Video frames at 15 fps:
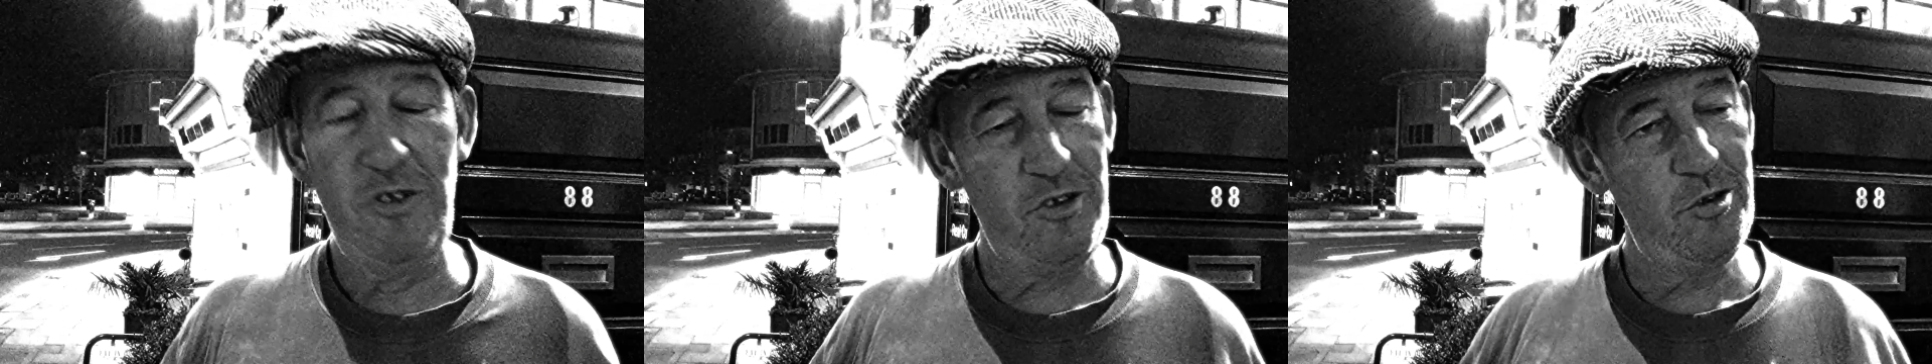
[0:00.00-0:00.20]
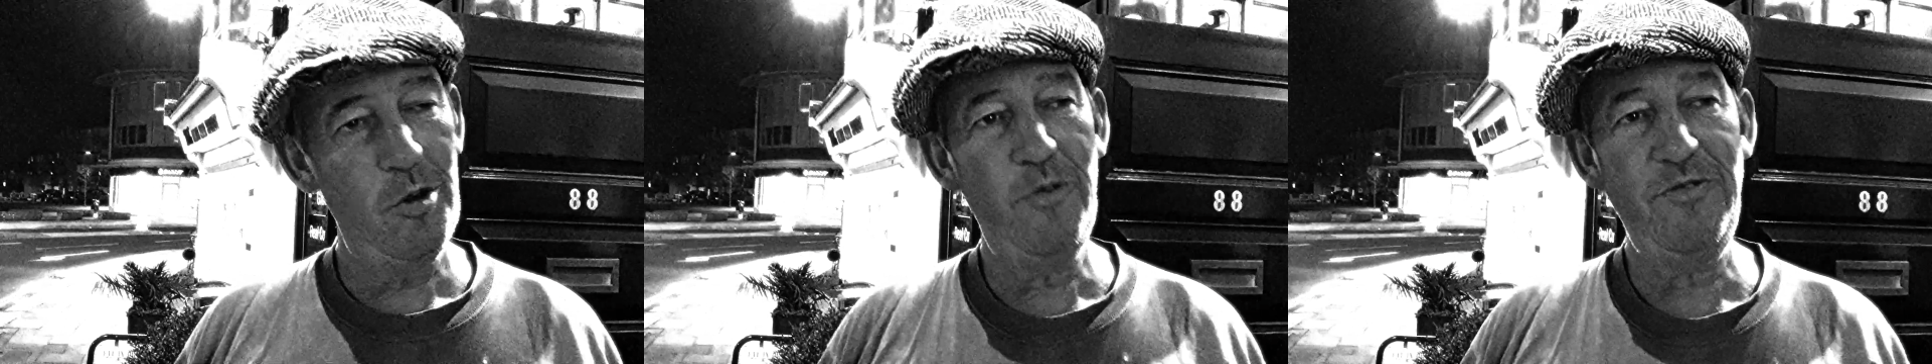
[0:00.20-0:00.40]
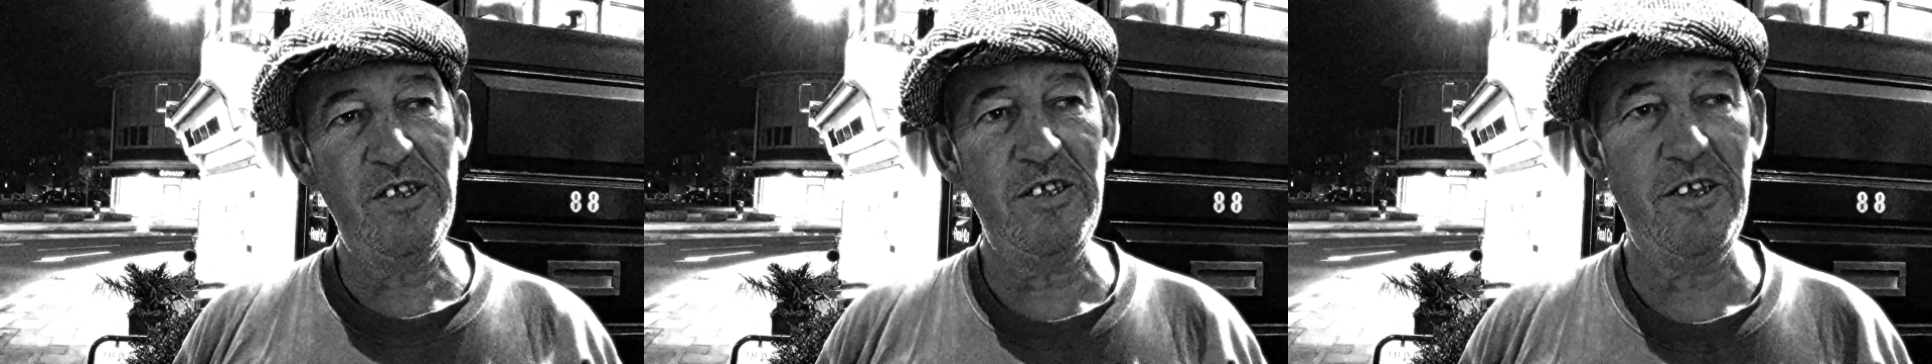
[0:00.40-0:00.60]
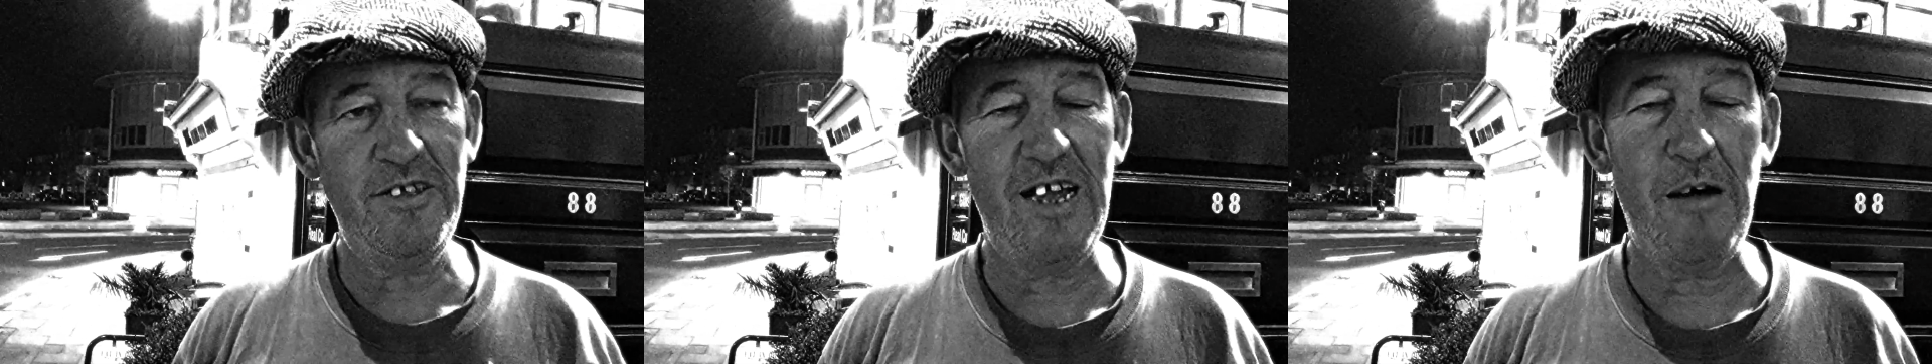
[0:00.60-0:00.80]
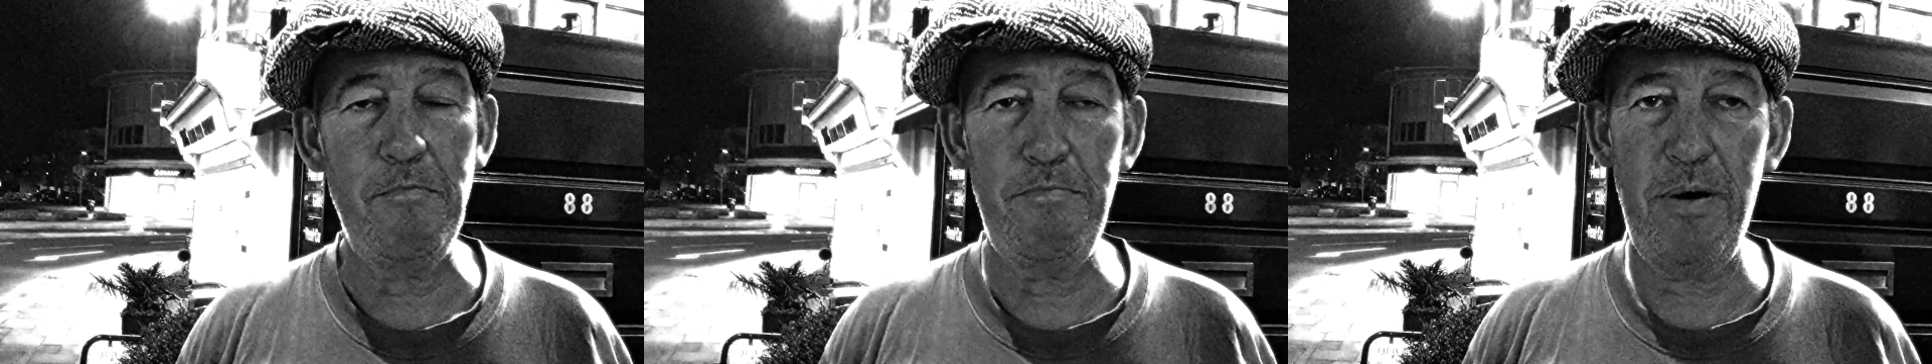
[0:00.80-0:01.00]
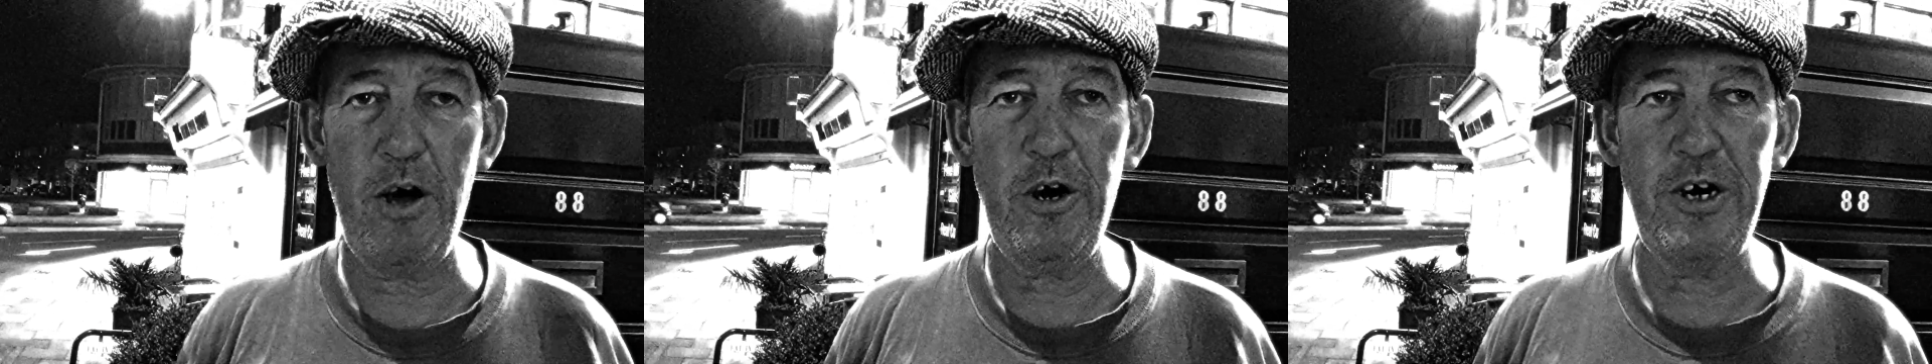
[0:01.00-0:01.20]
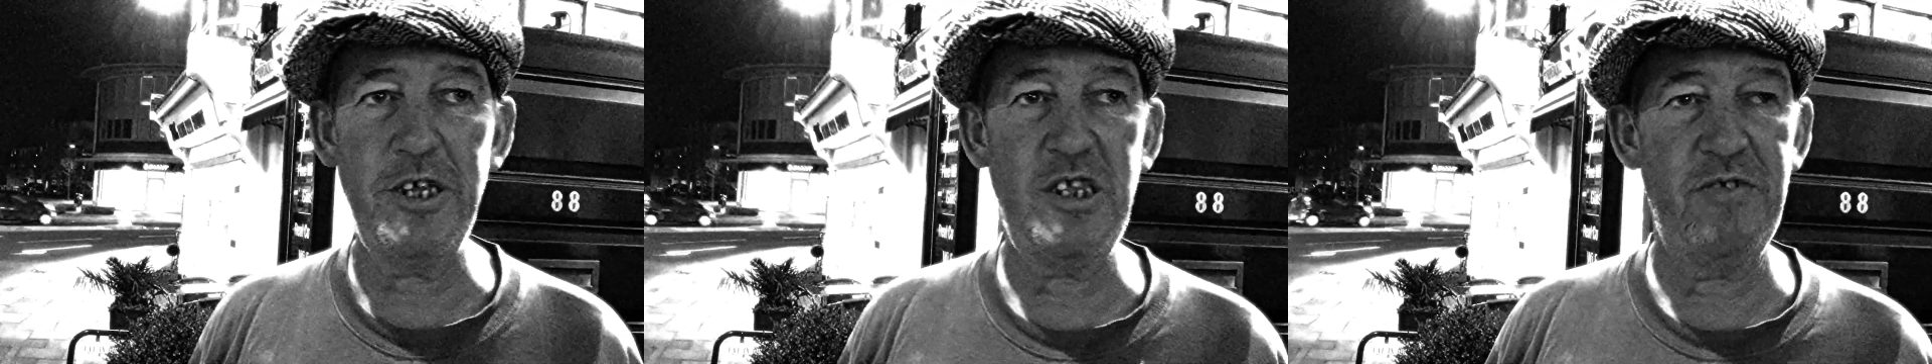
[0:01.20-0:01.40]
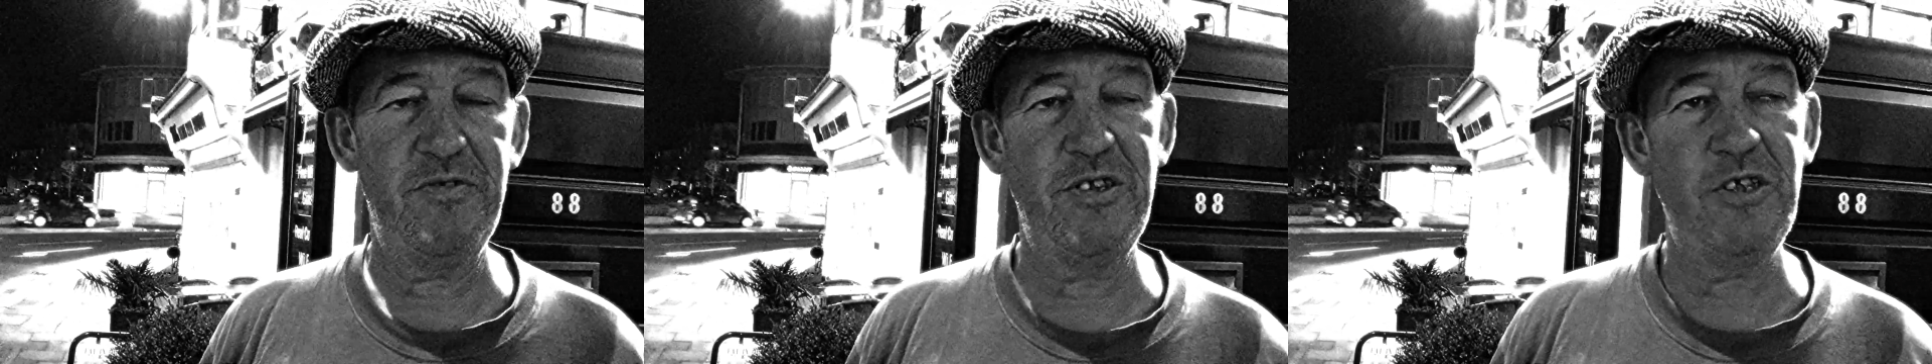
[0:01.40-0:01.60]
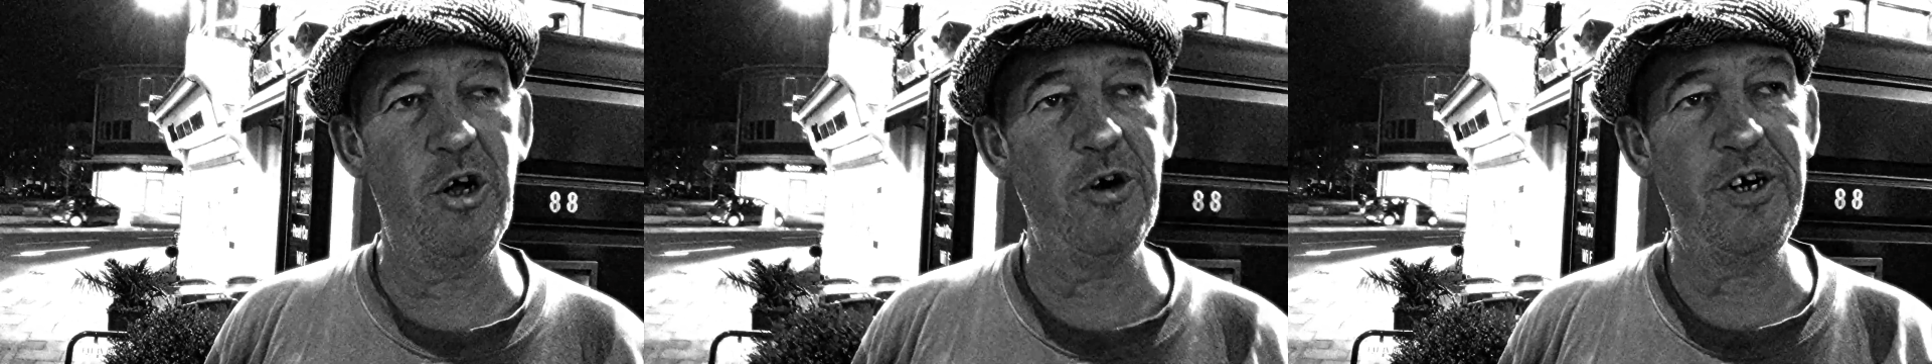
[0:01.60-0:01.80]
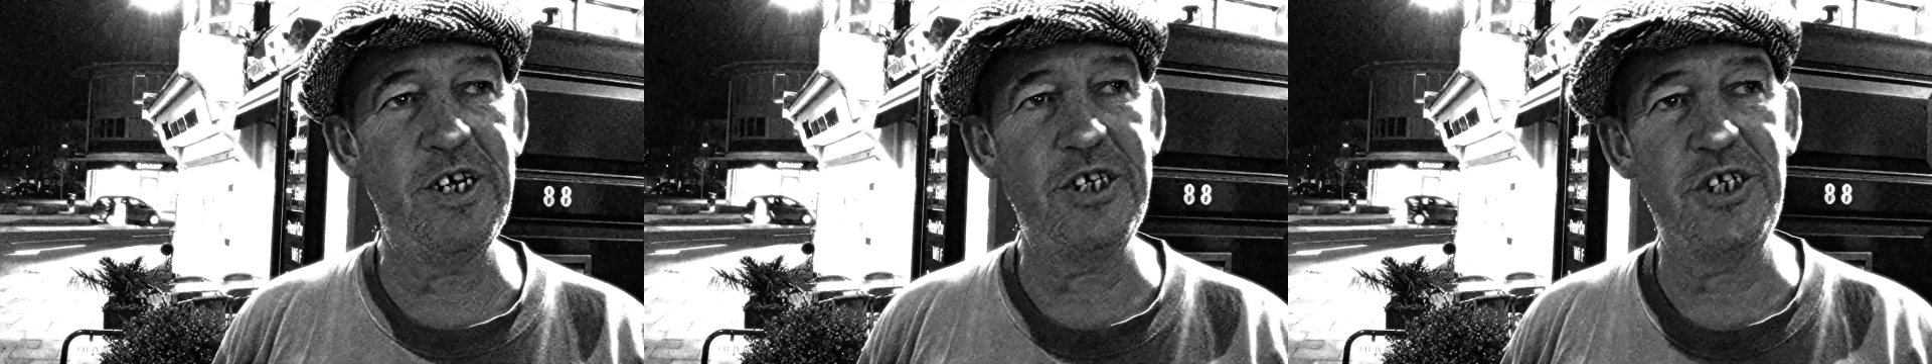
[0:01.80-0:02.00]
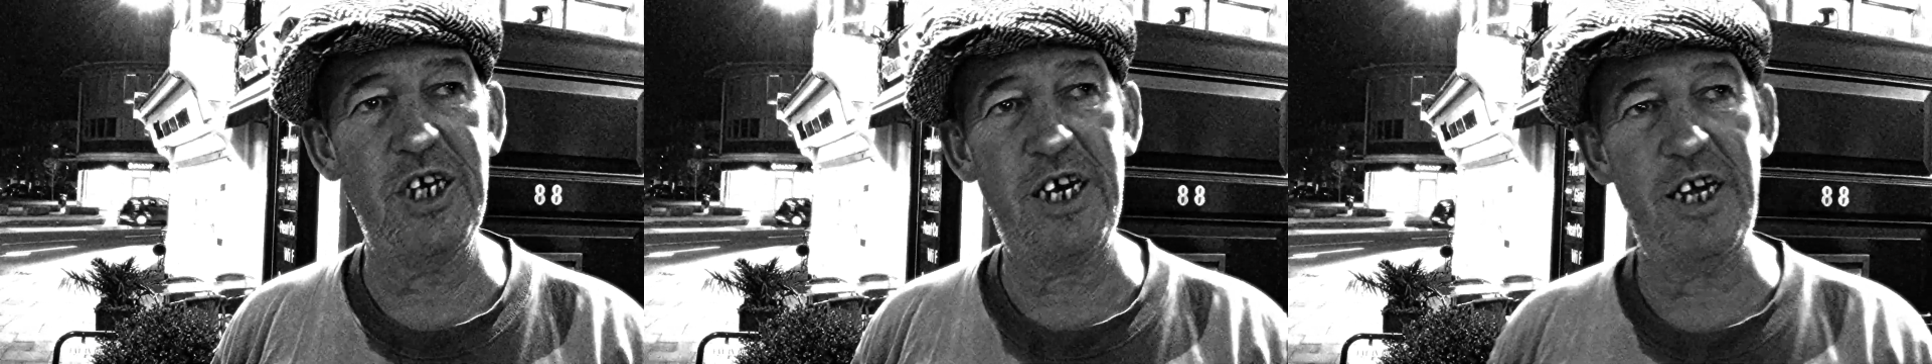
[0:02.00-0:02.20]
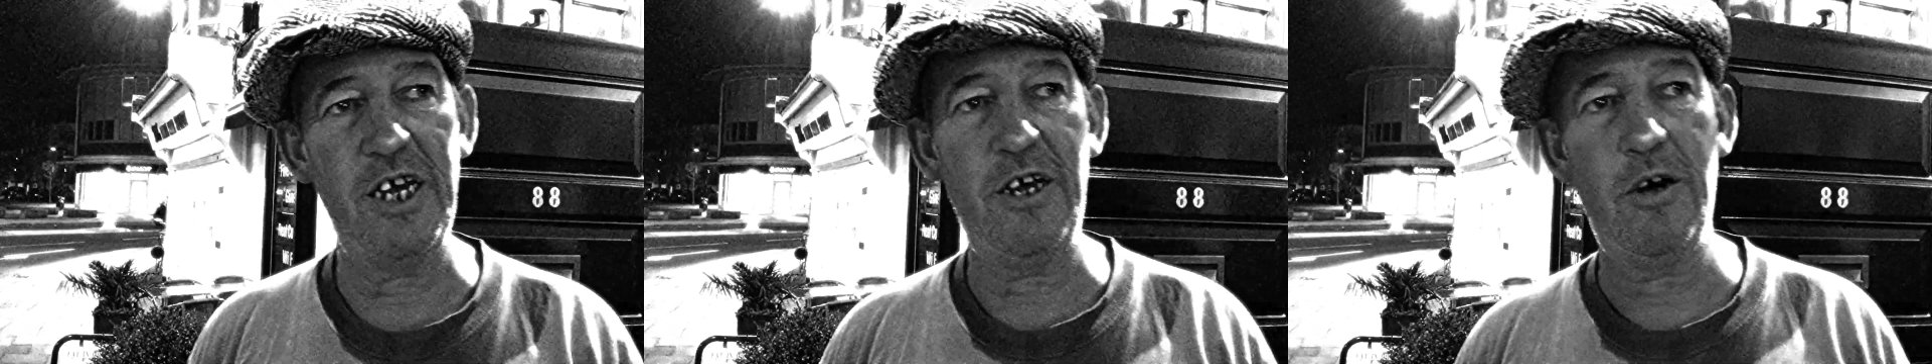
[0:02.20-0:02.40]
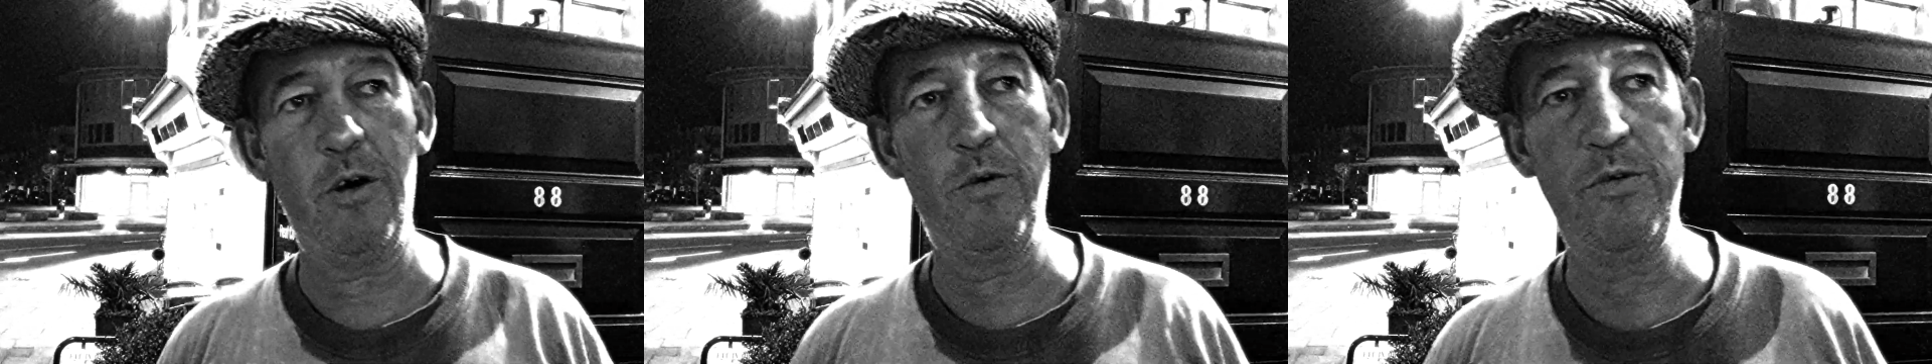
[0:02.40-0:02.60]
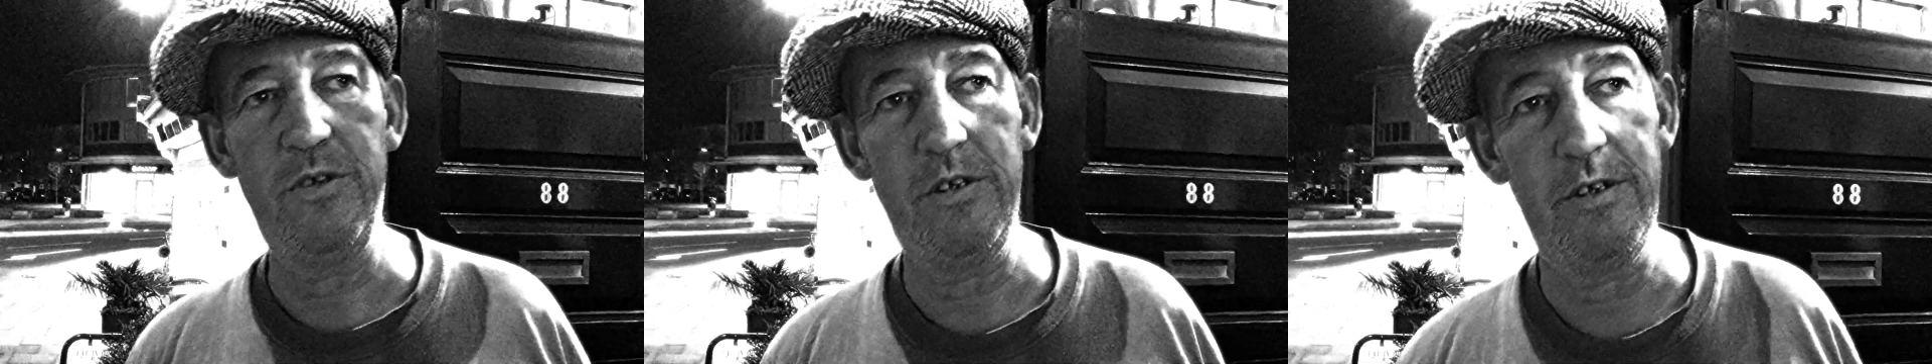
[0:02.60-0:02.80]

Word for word: stuffed into damp pockets of a donkey jacket coat,